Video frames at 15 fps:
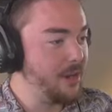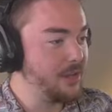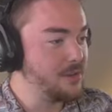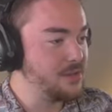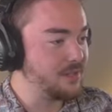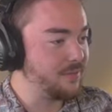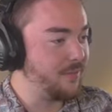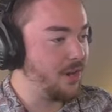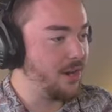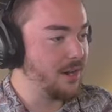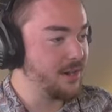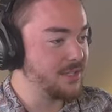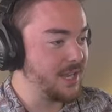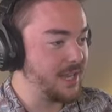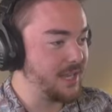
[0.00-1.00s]
going to go as far
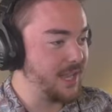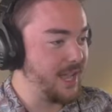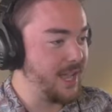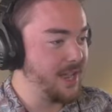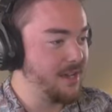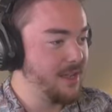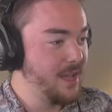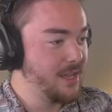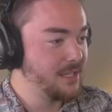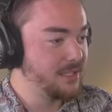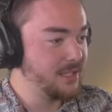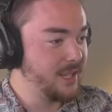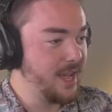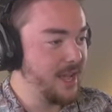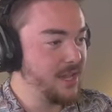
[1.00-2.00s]
as I can
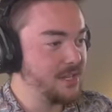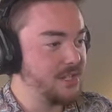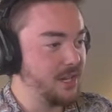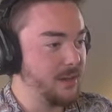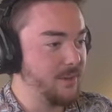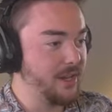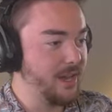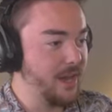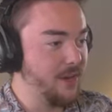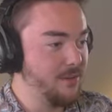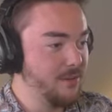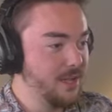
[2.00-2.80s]
to the edge. Here we go.